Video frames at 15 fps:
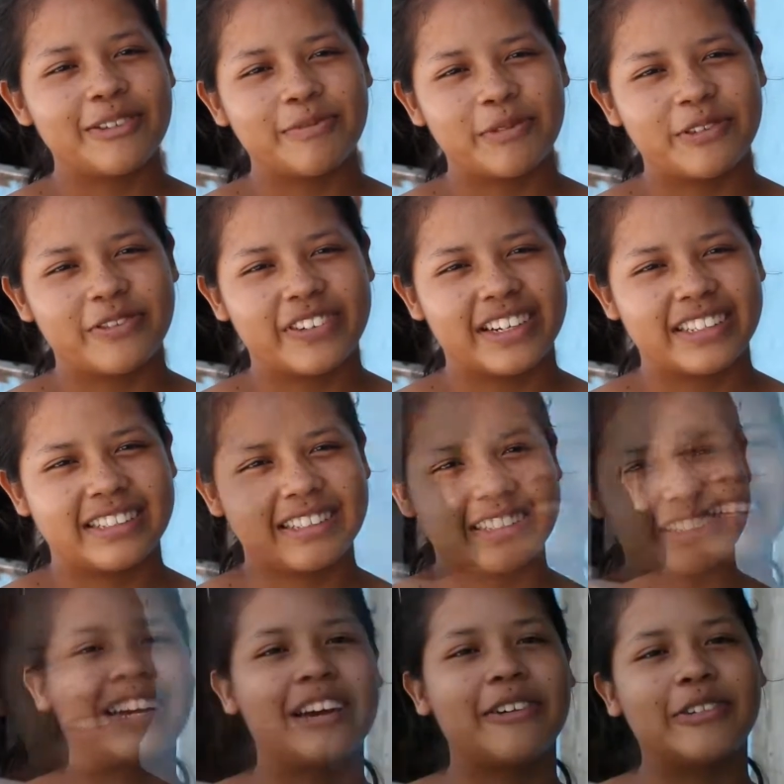God
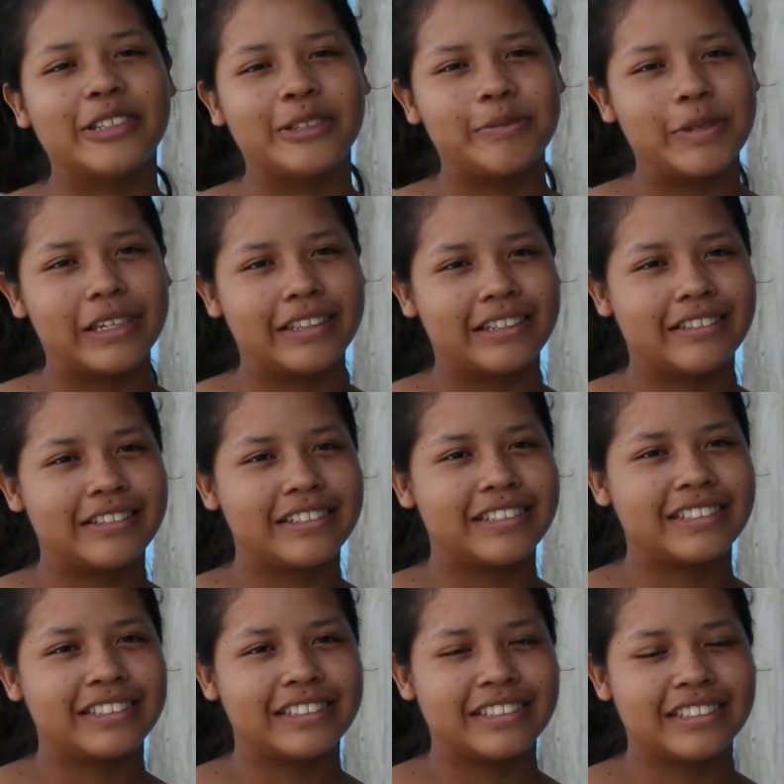provides. I want to be a
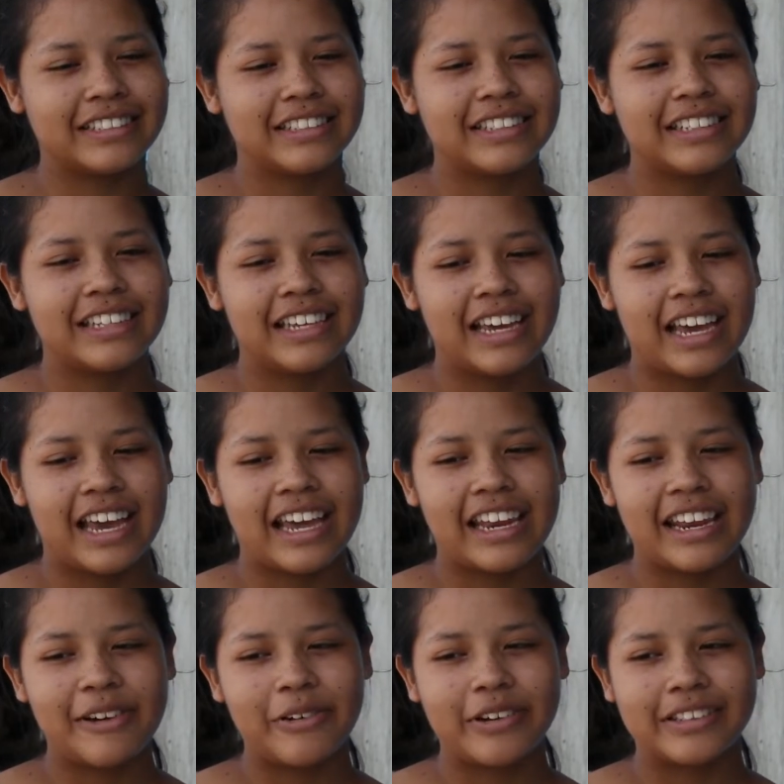nurse
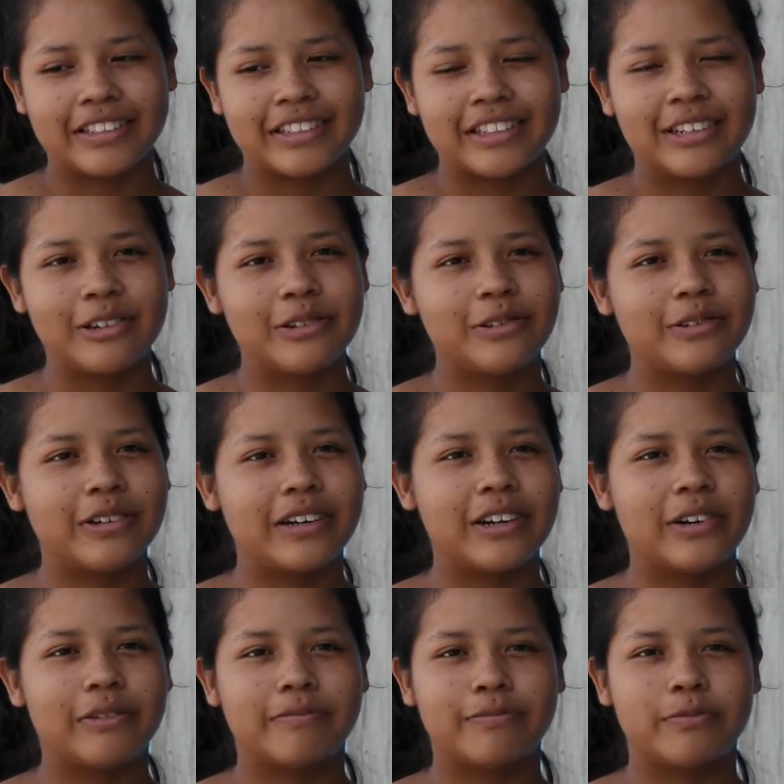and I want to go
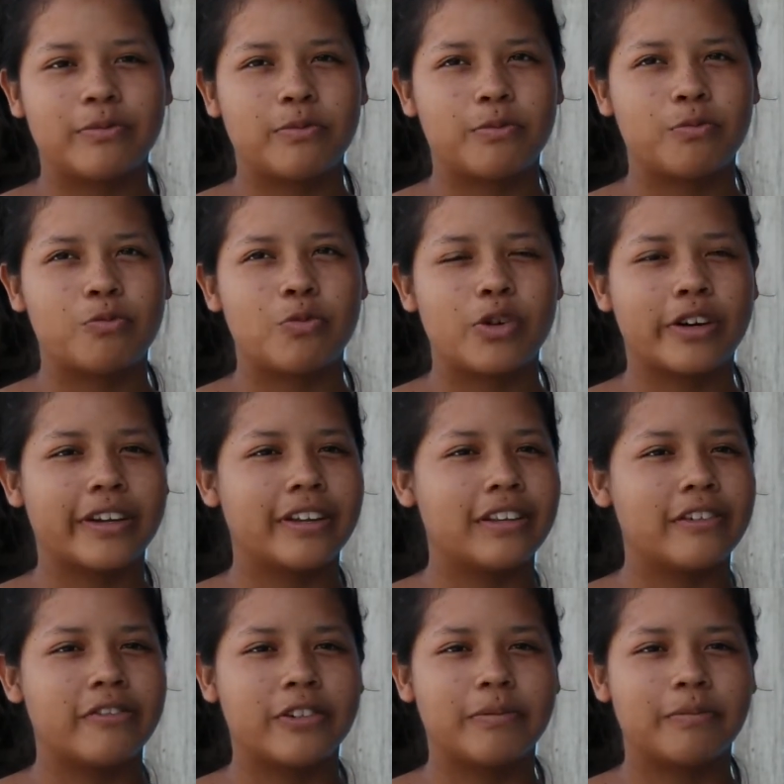and work
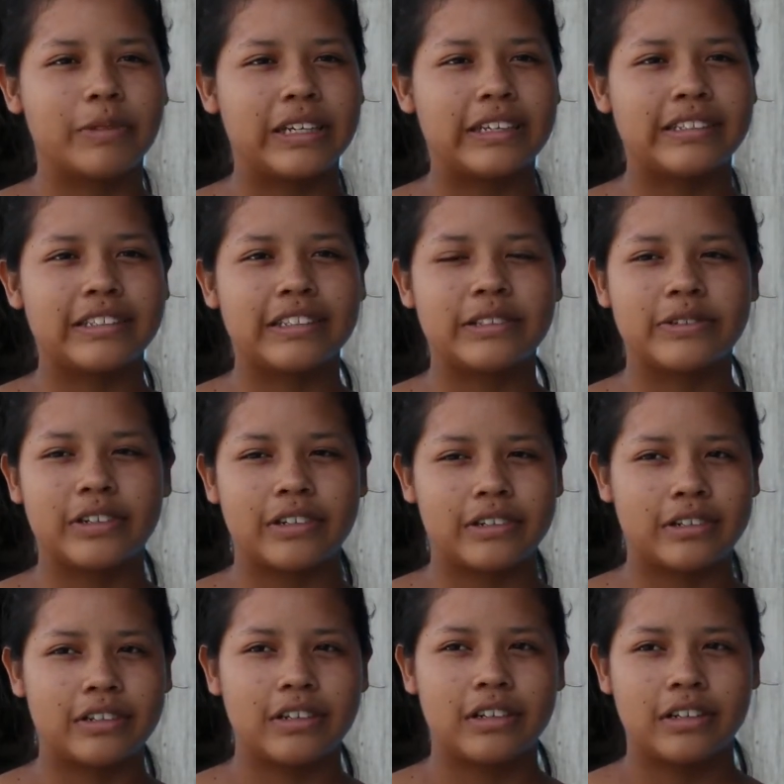in different places
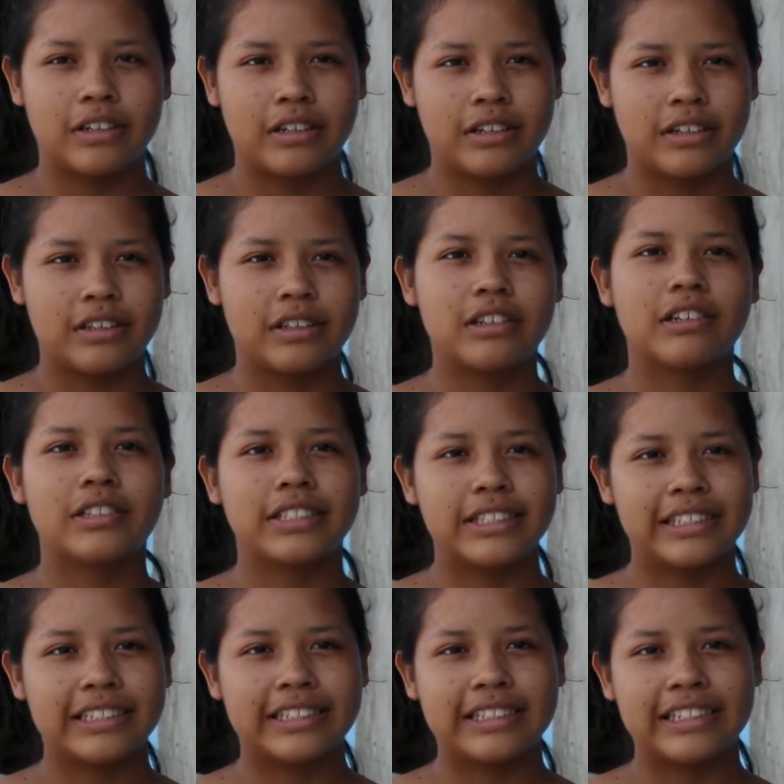where
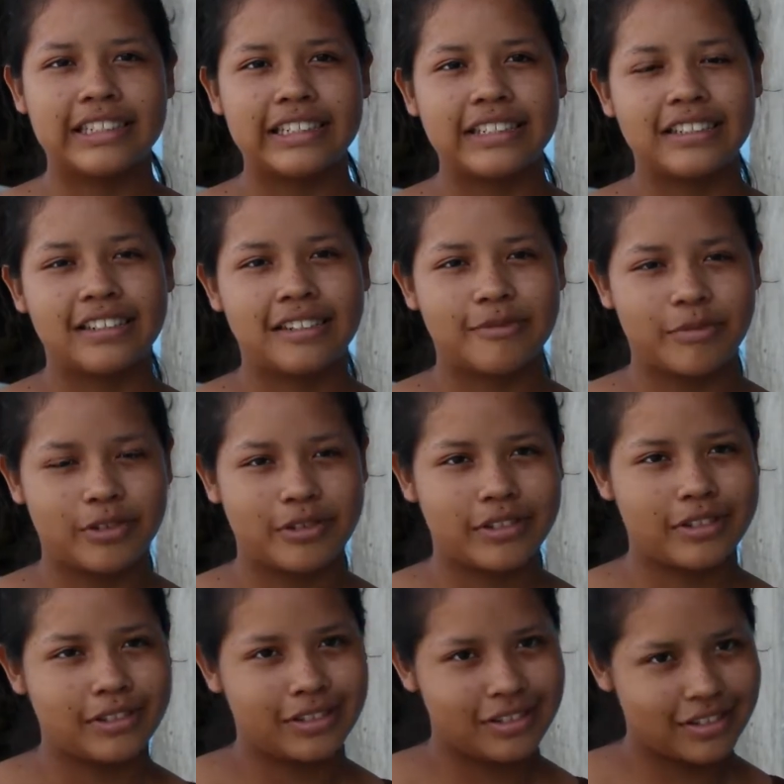nursing is needed and I'm sure
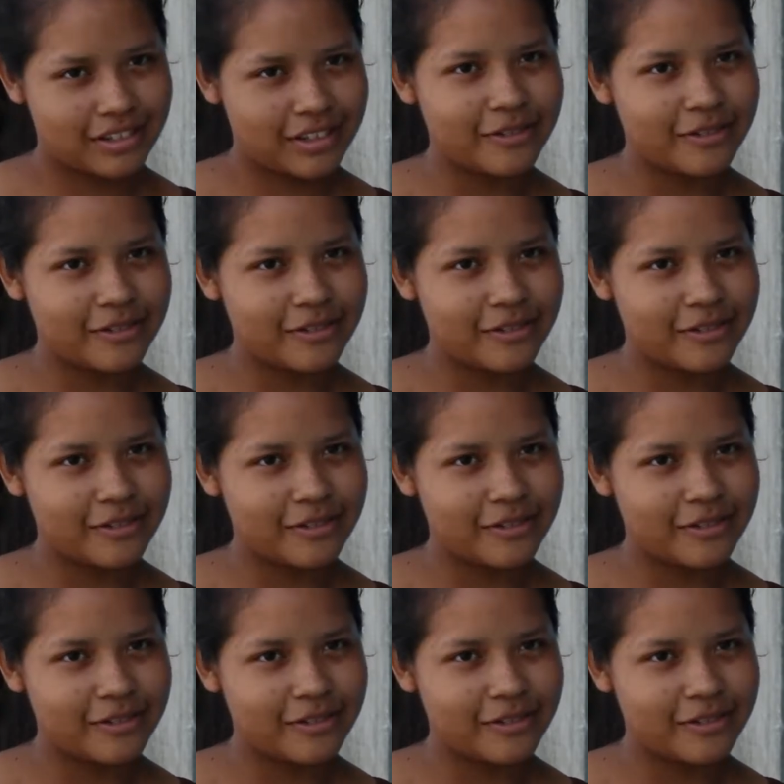it's needed